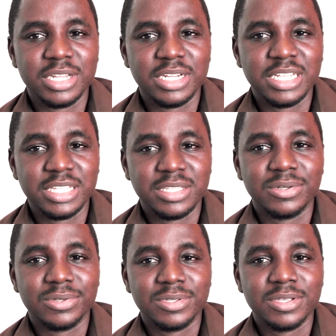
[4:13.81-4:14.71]
the
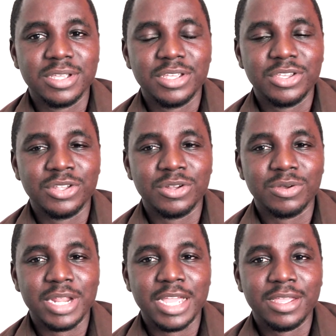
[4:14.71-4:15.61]
details. You
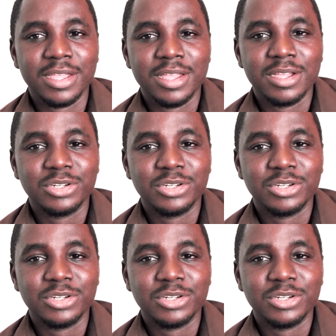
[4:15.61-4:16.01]
know, like